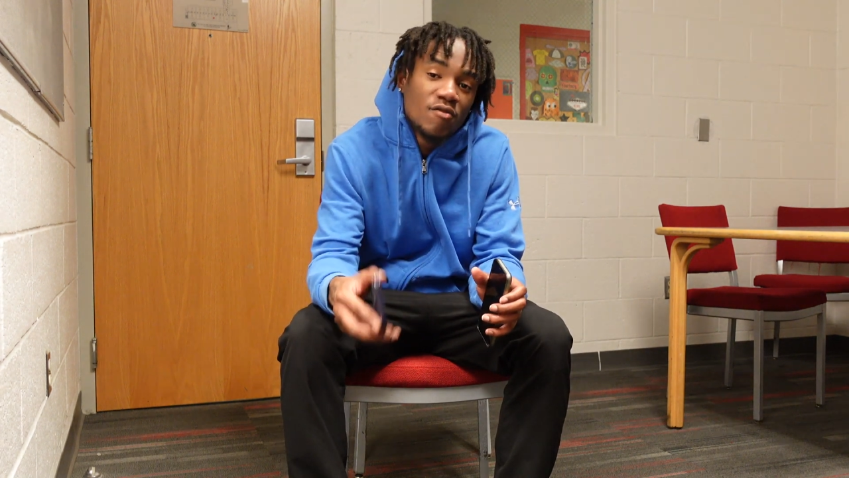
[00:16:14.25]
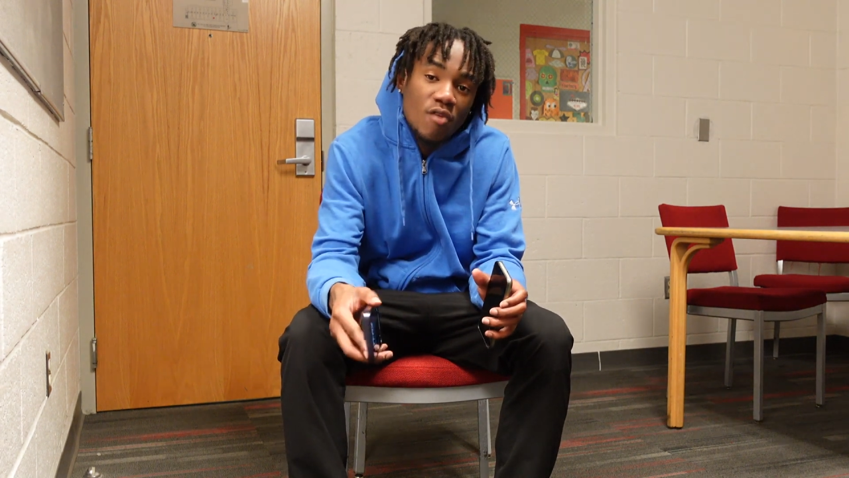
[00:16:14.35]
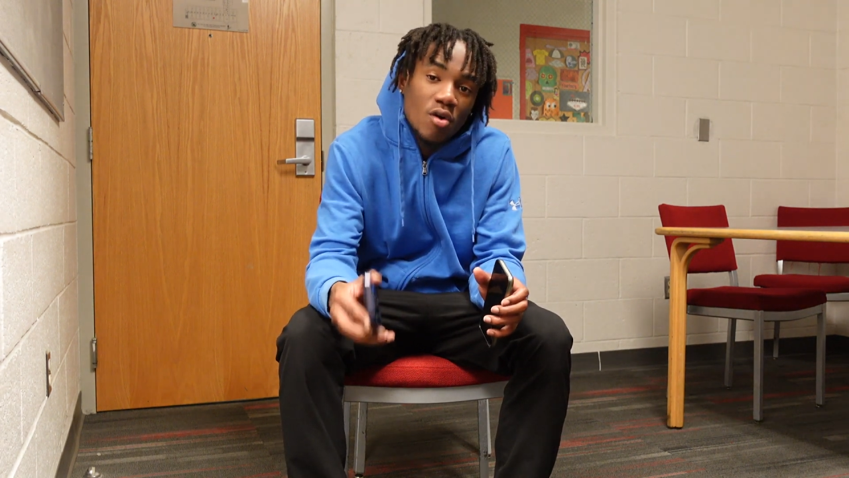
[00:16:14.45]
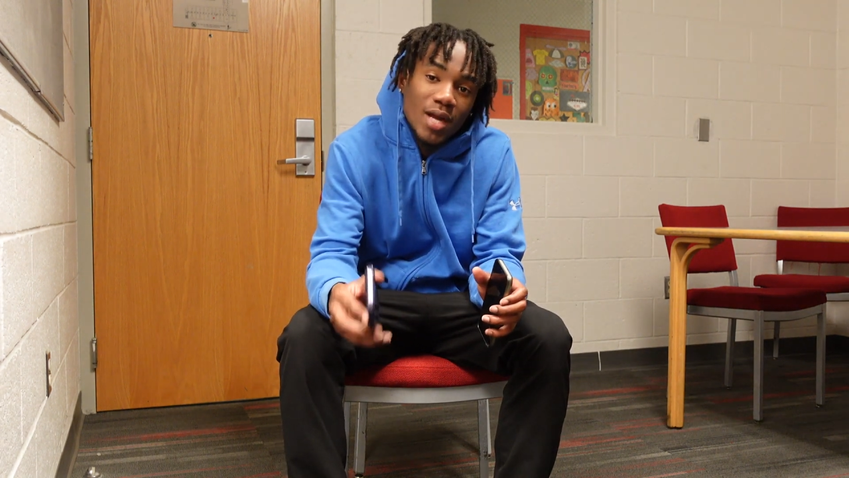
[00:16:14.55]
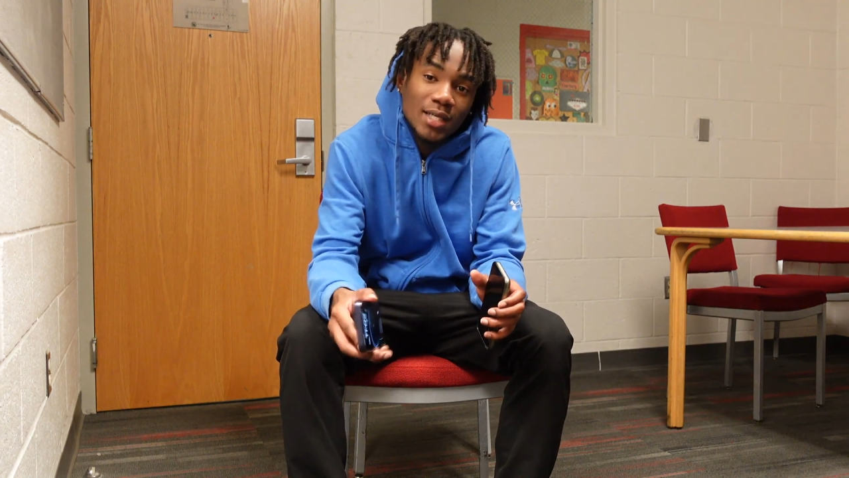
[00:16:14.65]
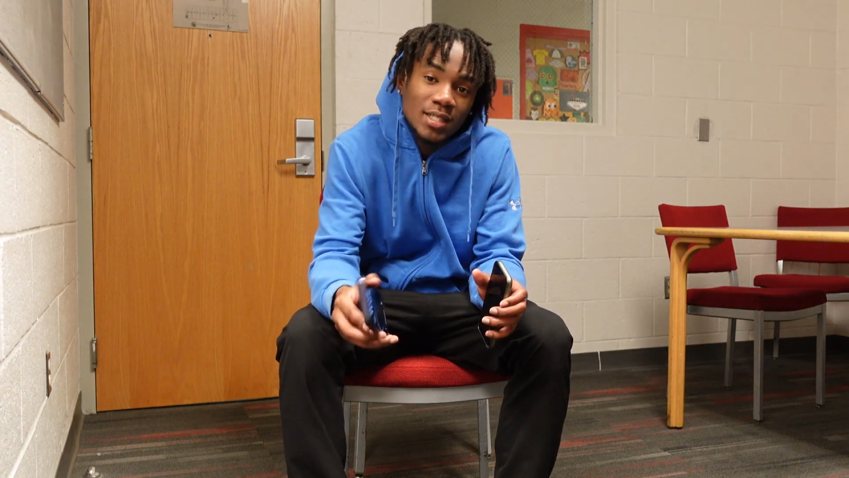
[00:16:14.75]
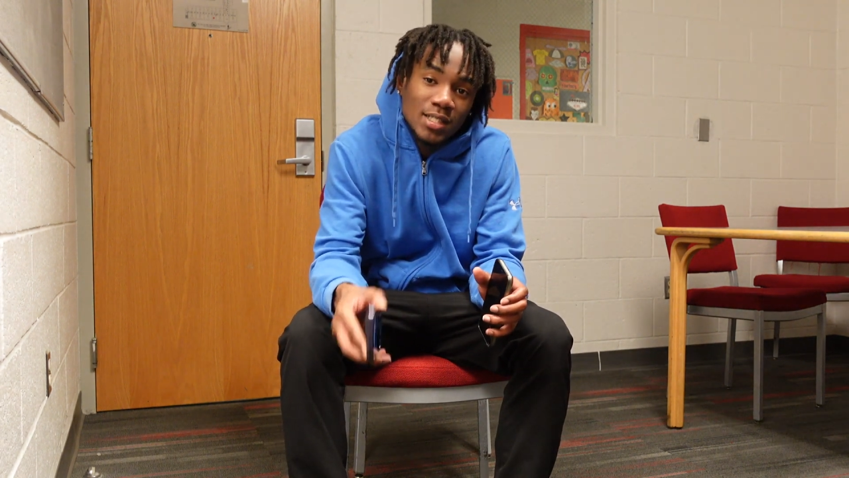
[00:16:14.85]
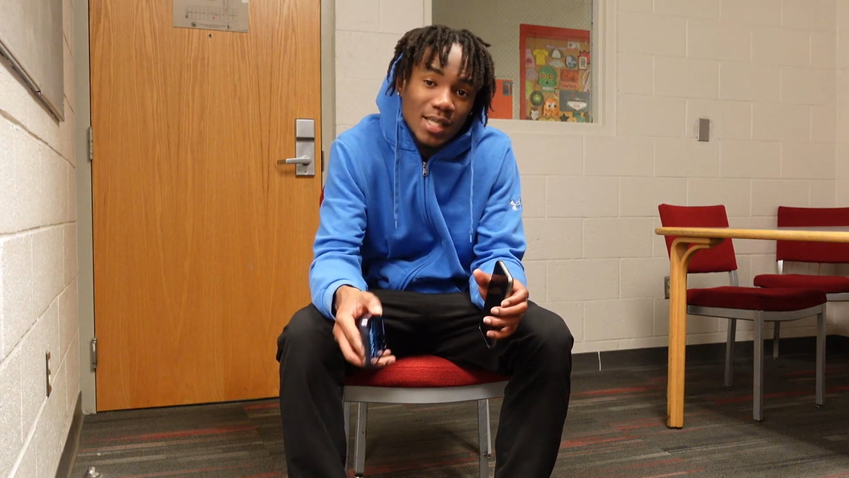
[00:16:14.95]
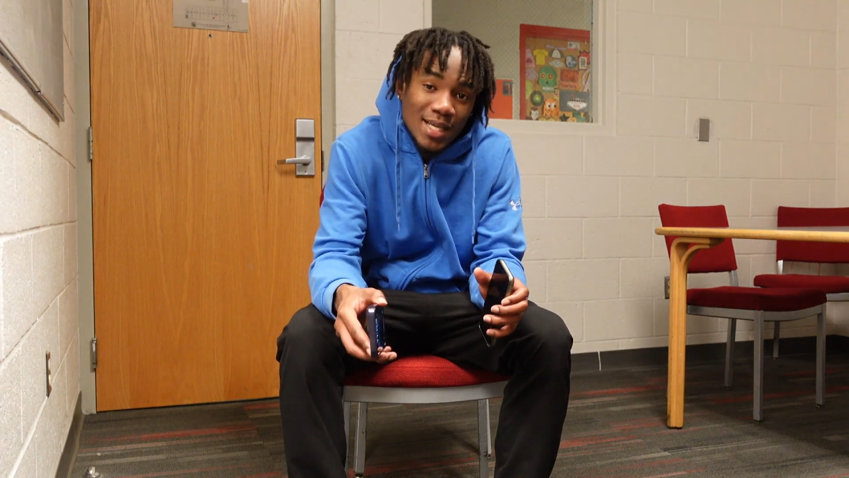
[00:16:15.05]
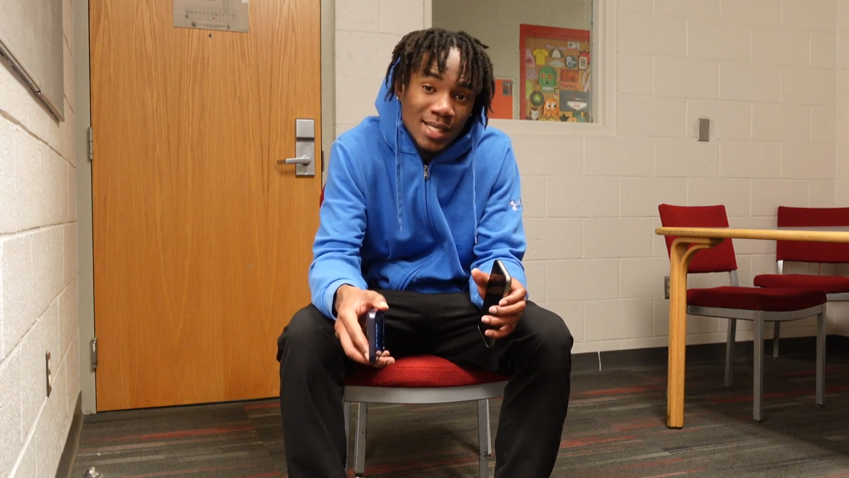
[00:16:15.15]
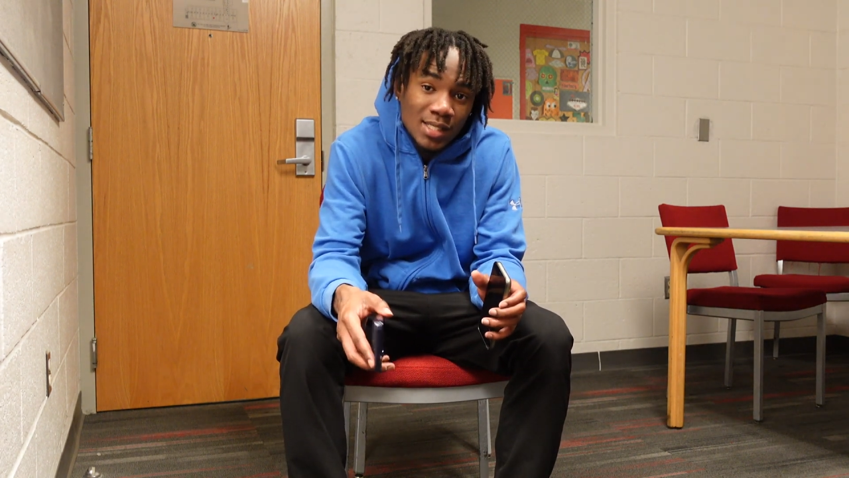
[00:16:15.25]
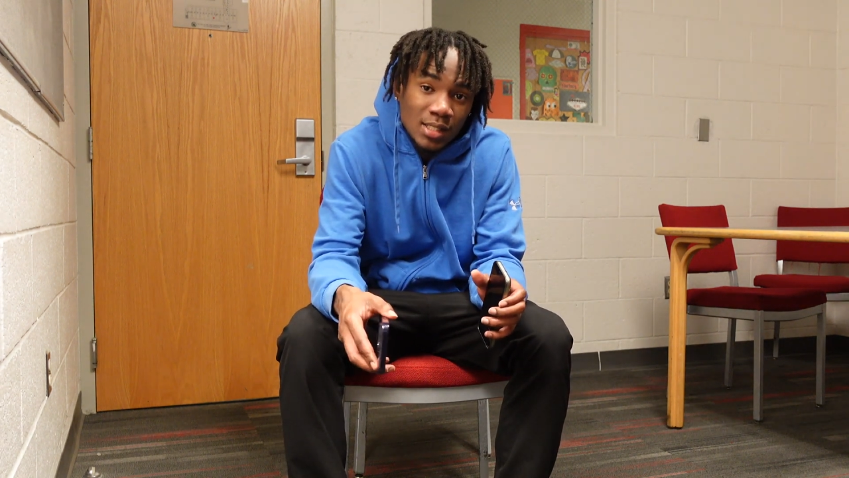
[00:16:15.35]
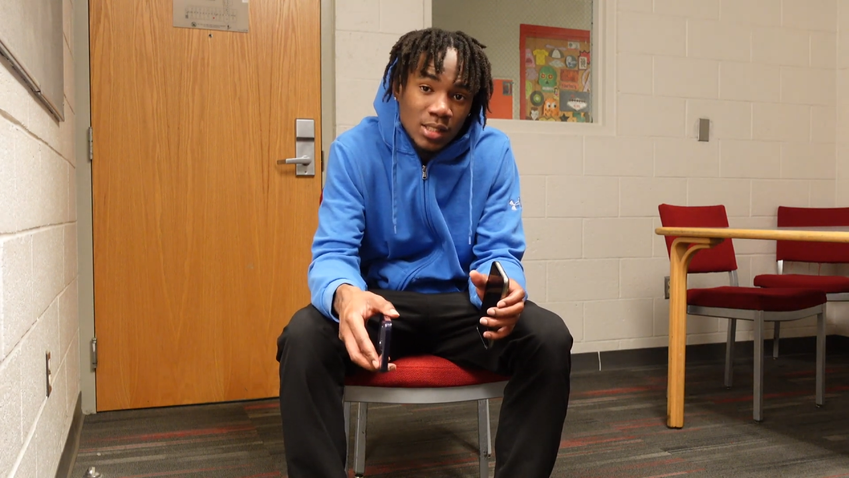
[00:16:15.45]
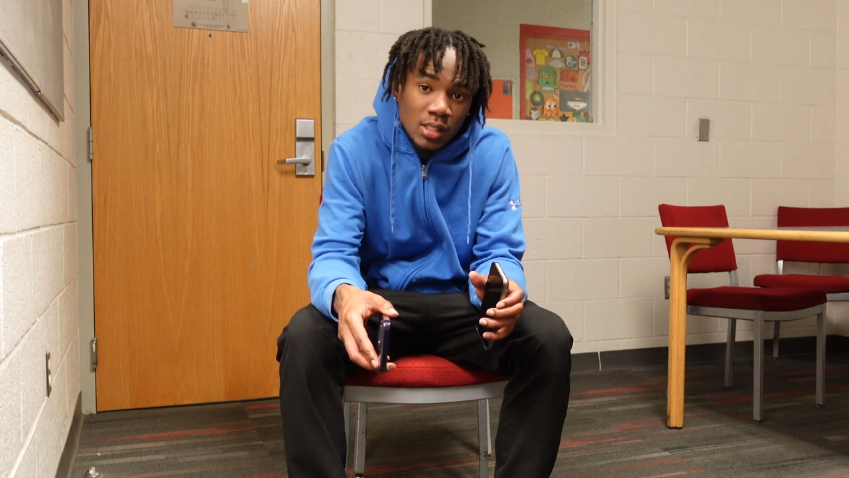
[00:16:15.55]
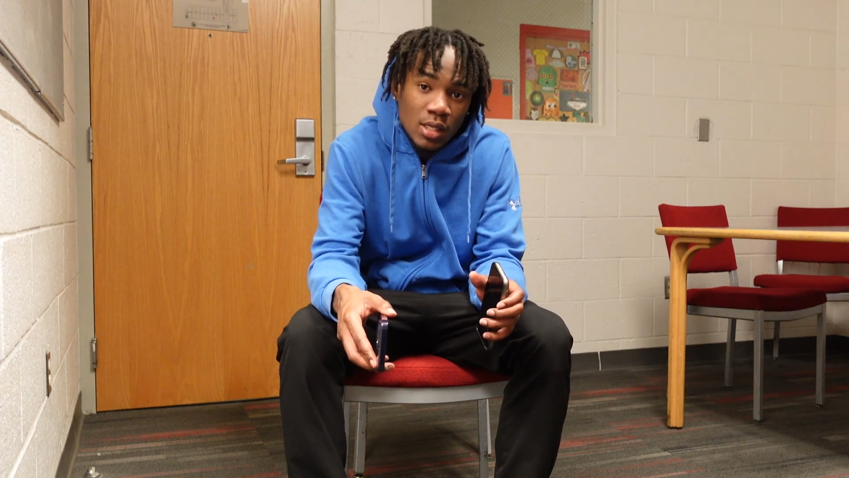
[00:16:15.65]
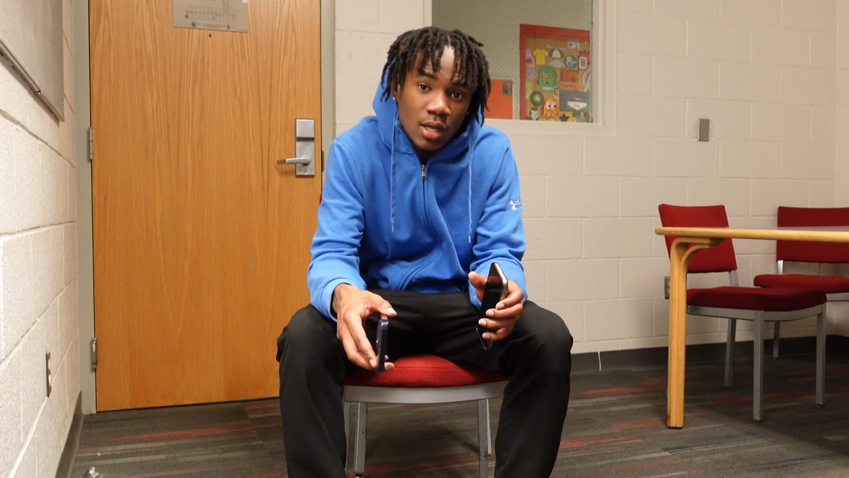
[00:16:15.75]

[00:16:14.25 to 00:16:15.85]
a phone like this is,